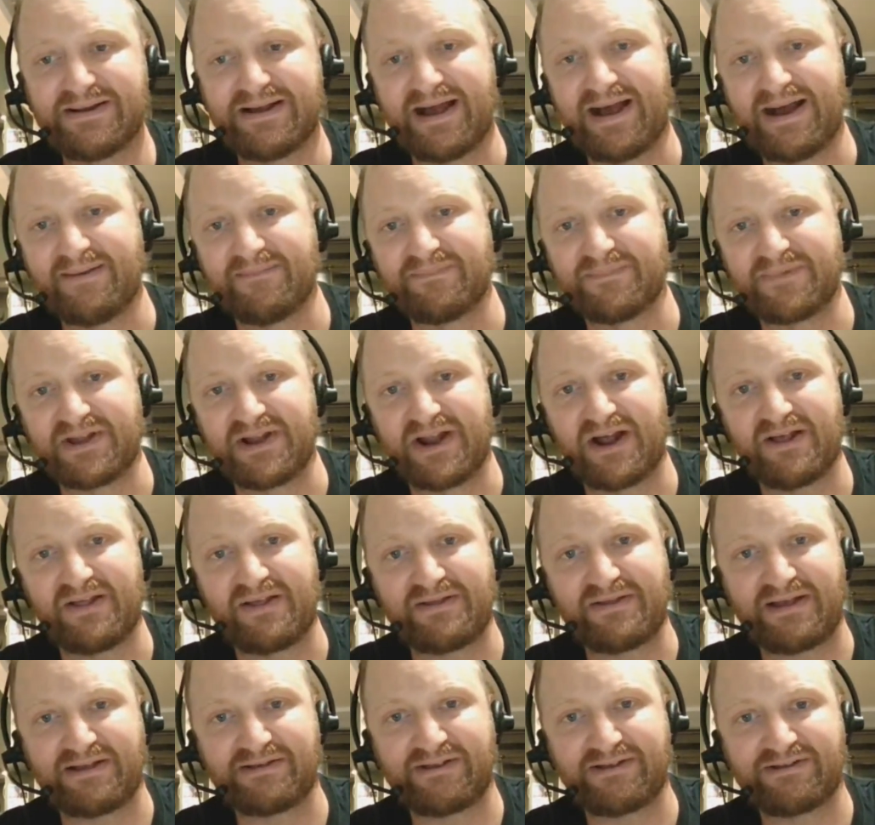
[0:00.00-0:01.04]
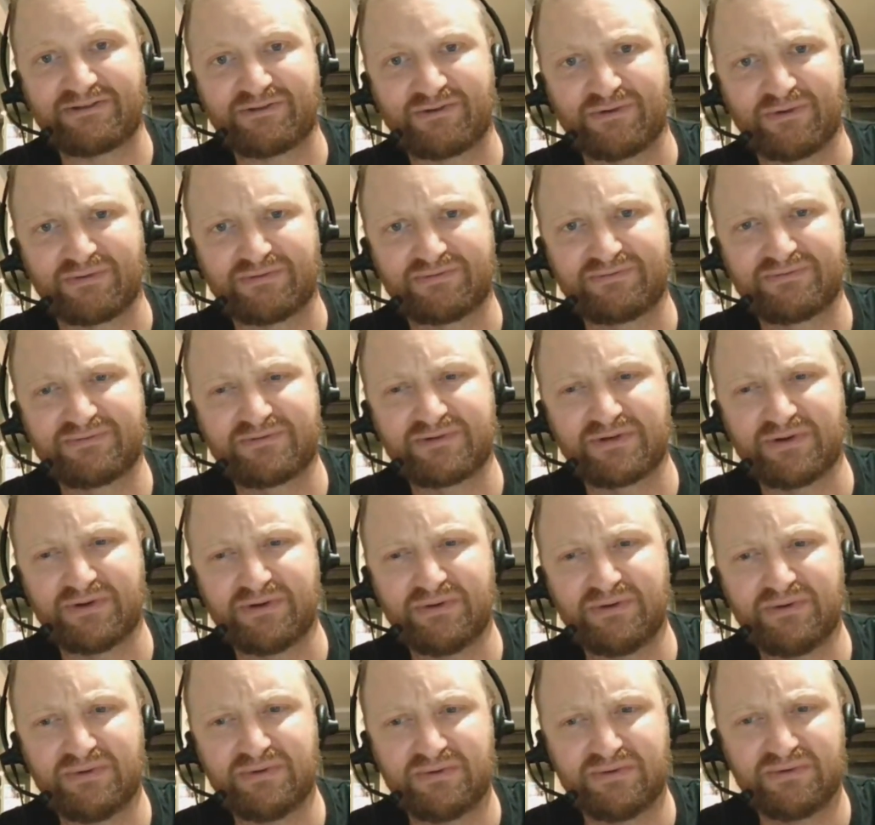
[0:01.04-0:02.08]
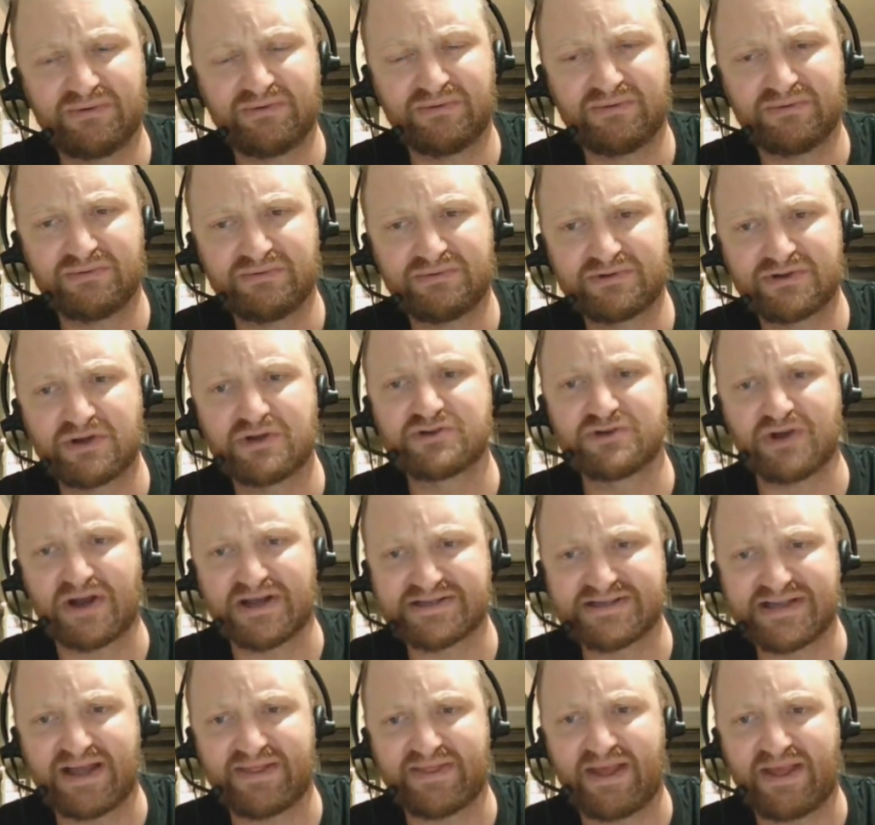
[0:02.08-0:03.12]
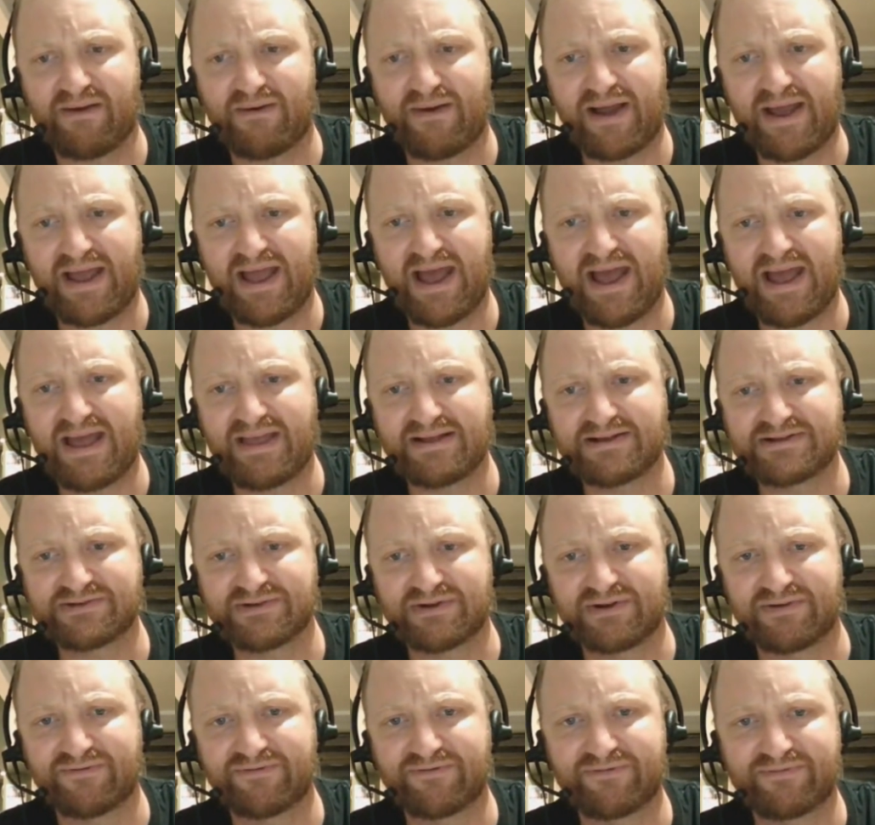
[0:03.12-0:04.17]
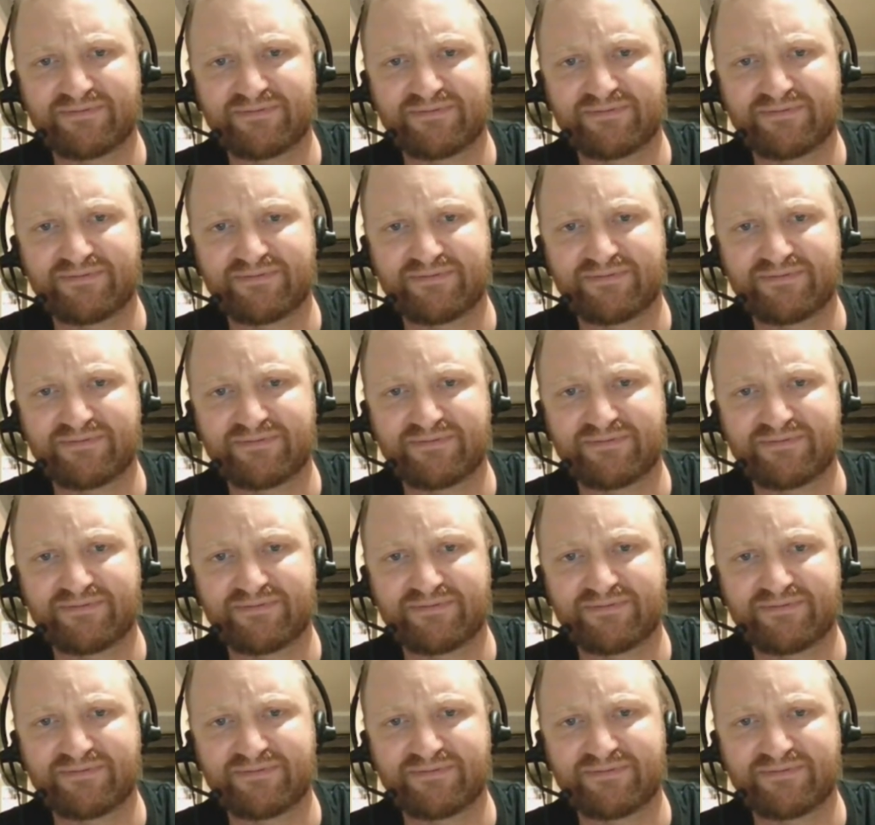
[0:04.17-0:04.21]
they scored two tries down that way. Yeah, they're sort of